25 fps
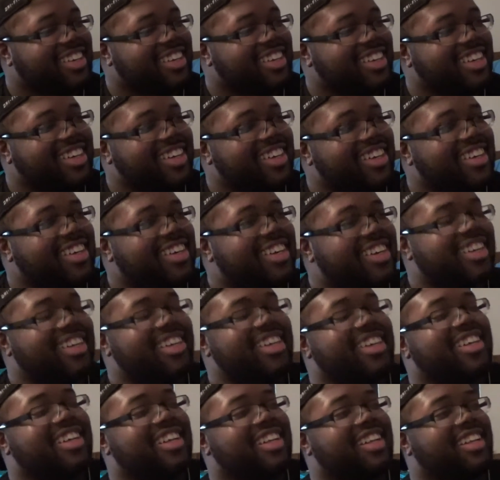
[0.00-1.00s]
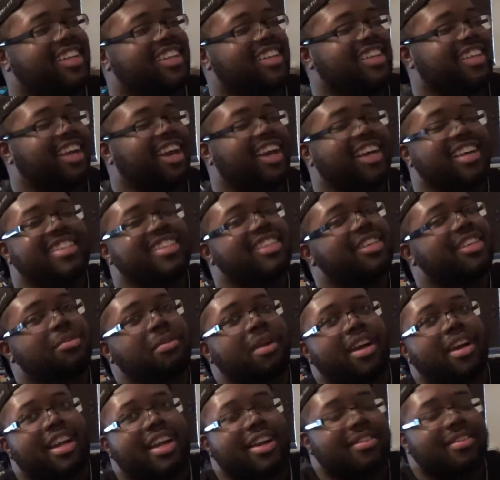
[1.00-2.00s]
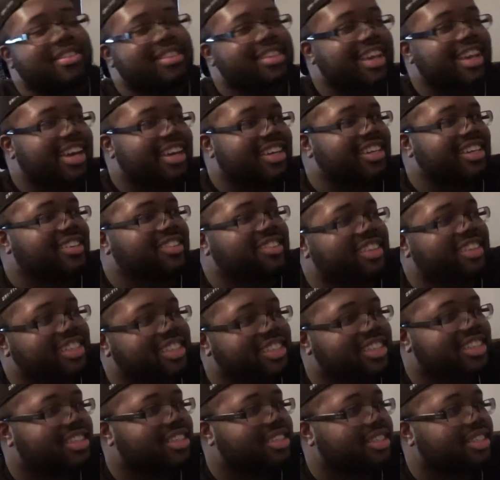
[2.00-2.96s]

Oh, I can see why that was kind of cringy.